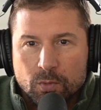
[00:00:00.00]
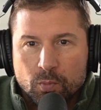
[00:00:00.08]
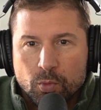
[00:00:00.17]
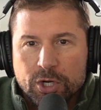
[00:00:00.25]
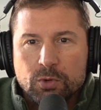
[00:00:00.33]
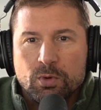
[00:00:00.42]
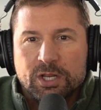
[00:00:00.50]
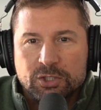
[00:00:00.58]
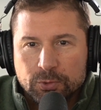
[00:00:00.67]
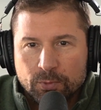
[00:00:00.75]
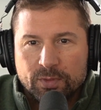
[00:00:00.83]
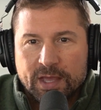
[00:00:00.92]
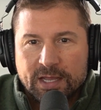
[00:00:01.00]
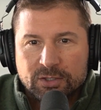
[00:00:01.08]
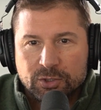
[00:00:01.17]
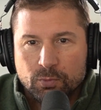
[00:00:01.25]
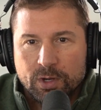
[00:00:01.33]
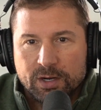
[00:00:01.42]
what do you want to do with that? Do
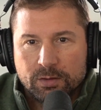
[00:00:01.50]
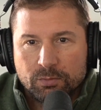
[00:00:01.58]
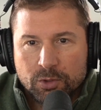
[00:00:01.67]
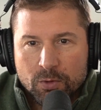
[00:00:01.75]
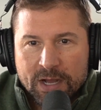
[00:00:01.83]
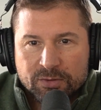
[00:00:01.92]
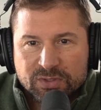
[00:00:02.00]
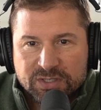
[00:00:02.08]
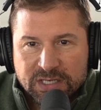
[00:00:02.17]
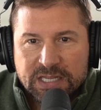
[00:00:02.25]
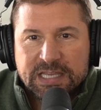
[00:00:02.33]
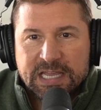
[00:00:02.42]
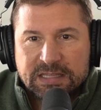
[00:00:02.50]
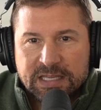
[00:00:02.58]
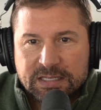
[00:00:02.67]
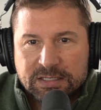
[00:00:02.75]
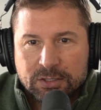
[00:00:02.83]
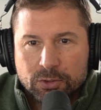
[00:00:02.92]
you want to go out and syndicate
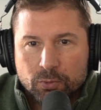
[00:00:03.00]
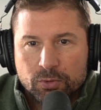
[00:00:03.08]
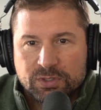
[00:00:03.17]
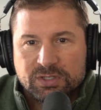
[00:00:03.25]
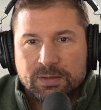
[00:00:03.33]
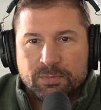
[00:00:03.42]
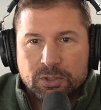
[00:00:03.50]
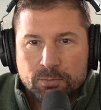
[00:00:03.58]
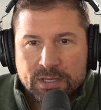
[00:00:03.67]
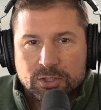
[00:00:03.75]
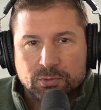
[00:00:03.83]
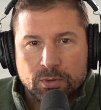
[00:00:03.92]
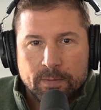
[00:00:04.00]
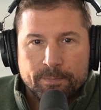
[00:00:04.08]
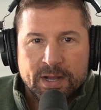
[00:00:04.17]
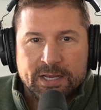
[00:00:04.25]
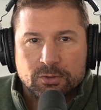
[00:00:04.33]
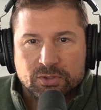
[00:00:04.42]
that deal, or is it something you may just want to
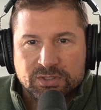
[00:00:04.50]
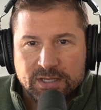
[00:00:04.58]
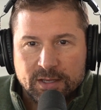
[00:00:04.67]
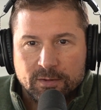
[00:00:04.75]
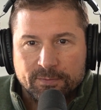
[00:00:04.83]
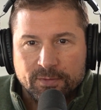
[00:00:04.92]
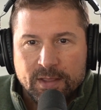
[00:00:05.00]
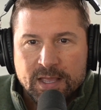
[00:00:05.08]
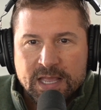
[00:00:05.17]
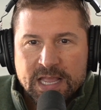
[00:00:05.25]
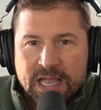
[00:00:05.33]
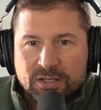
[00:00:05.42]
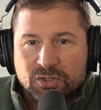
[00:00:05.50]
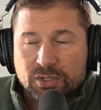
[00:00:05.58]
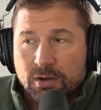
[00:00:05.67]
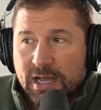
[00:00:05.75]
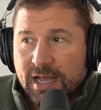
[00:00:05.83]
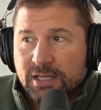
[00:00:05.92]
buy yourself? And so
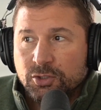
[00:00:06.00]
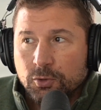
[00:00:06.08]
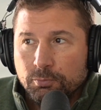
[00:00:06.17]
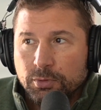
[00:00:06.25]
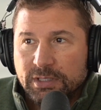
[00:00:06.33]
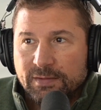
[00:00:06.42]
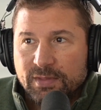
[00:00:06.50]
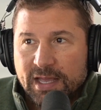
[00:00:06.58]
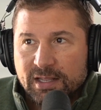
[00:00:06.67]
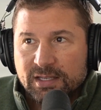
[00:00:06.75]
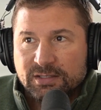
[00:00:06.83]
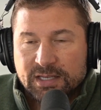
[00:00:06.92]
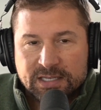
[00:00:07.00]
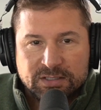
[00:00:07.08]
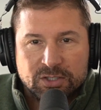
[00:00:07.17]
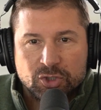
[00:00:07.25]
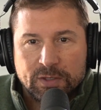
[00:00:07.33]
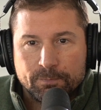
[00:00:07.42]
I do believe that as the
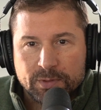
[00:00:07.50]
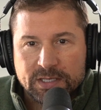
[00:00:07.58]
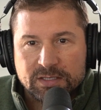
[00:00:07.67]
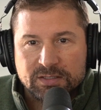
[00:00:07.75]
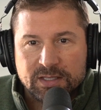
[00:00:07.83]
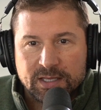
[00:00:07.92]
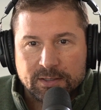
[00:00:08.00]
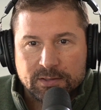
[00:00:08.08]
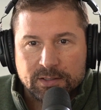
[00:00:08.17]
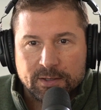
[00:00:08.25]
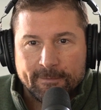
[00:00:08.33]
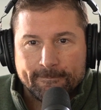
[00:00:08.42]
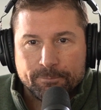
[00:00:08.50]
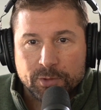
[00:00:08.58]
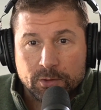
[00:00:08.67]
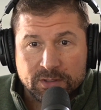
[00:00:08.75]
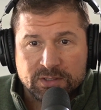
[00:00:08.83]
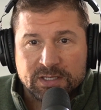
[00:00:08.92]
GPs that, you
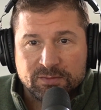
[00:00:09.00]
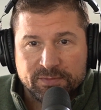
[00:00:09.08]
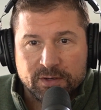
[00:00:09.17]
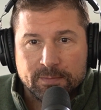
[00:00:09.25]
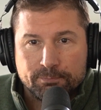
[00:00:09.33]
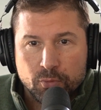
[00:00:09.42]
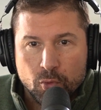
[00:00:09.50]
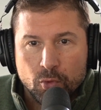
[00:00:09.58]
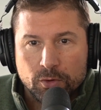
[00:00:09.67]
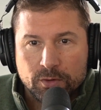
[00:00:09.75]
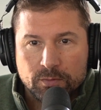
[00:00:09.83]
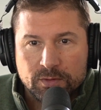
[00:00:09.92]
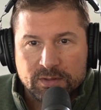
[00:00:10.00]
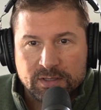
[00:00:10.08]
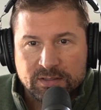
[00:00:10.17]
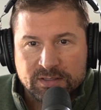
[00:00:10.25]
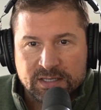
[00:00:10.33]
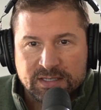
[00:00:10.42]
know, it's very important,
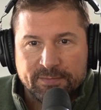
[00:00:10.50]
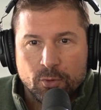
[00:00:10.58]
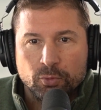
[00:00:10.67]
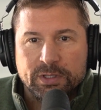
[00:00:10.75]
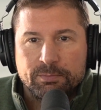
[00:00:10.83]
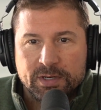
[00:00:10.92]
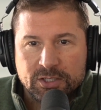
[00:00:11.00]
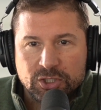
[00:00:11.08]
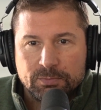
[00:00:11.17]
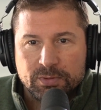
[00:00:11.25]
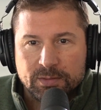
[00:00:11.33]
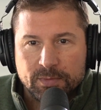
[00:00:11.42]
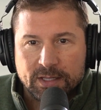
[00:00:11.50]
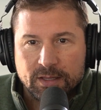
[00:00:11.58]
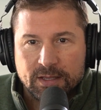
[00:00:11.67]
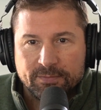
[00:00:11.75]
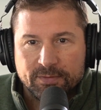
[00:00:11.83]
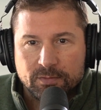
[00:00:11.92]
since I've only been a GP in my
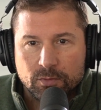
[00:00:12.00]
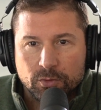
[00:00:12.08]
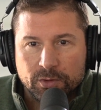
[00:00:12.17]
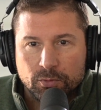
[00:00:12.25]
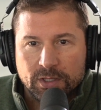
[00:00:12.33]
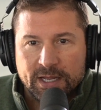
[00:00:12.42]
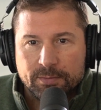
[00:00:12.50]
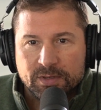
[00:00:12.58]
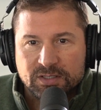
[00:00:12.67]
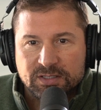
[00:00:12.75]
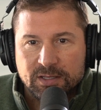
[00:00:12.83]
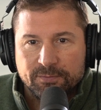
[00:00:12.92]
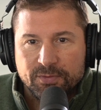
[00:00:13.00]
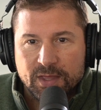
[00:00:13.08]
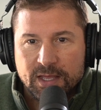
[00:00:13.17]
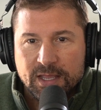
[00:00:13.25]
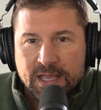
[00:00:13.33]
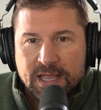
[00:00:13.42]
life and only relied on myself,
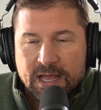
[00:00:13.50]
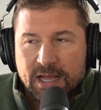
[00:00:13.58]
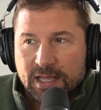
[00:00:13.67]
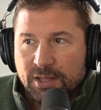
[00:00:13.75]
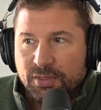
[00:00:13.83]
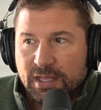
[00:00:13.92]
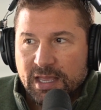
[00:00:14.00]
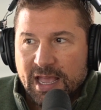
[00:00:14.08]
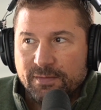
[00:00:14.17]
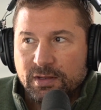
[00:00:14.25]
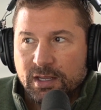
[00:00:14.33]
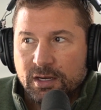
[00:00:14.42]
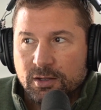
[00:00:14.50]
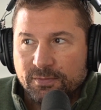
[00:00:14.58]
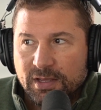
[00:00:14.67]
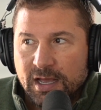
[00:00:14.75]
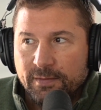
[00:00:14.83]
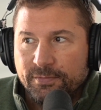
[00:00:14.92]
that I think having enough
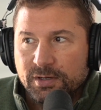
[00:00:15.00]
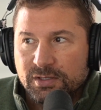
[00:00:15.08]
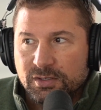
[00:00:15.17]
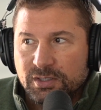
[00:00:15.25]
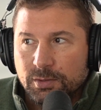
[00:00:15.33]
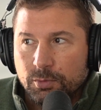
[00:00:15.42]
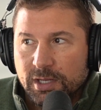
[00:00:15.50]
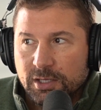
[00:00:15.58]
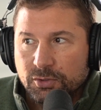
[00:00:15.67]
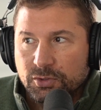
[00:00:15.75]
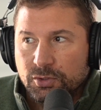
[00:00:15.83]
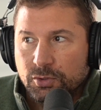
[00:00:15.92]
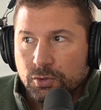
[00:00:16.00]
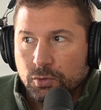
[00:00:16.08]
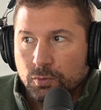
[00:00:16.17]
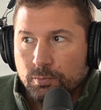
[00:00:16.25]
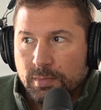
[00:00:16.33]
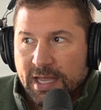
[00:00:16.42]
confidence in someone else
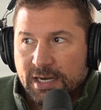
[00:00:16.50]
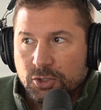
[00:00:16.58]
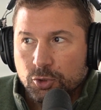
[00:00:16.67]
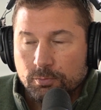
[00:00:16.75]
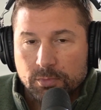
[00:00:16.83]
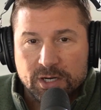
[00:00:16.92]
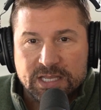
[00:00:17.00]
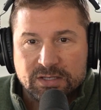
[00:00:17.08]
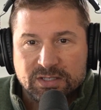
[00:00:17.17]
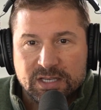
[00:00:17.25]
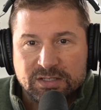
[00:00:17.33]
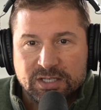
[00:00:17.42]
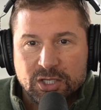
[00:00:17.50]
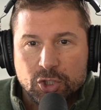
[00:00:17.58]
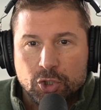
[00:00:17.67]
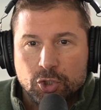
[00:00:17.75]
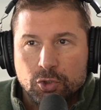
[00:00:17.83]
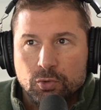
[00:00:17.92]
to manage your money is a
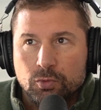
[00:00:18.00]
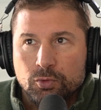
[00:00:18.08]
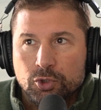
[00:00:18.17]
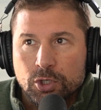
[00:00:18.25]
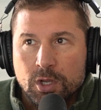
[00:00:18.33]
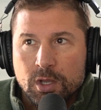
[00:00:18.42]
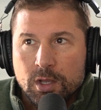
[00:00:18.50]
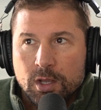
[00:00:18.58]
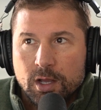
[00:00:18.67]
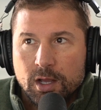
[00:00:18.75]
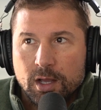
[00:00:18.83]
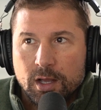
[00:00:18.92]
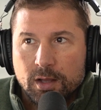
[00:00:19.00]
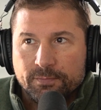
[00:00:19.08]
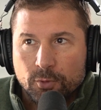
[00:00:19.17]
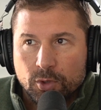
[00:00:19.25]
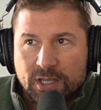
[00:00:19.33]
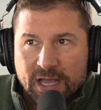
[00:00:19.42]
huge
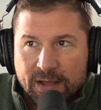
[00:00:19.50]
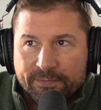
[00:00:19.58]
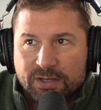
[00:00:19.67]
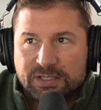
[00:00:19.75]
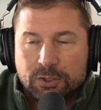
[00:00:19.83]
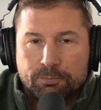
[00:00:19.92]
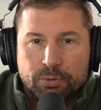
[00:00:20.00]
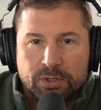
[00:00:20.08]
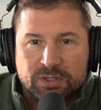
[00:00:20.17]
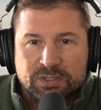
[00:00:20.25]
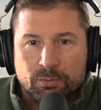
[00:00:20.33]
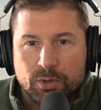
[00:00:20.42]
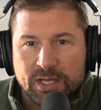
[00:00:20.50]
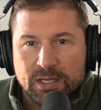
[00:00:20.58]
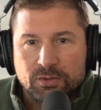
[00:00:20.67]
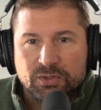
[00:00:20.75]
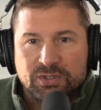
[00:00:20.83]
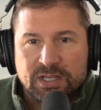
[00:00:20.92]
vote of confidence that you put in someone
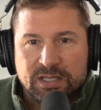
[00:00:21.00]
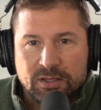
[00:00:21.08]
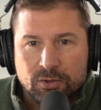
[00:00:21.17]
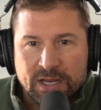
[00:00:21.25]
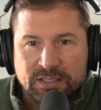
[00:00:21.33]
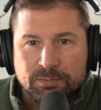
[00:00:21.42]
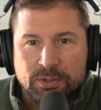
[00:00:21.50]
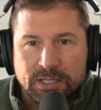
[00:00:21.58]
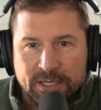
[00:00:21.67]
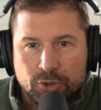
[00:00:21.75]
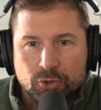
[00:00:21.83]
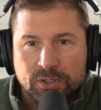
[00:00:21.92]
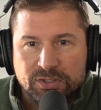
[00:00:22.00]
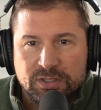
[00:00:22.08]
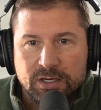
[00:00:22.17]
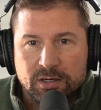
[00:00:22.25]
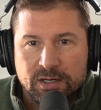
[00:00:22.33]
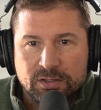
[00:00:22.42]
else, and there has to be a lot of trust
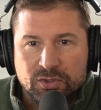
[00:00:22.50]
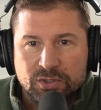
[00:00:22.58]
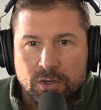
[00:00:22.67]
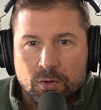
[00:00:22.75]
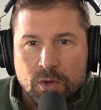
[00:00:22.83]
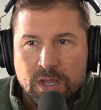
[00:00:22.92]
there. And so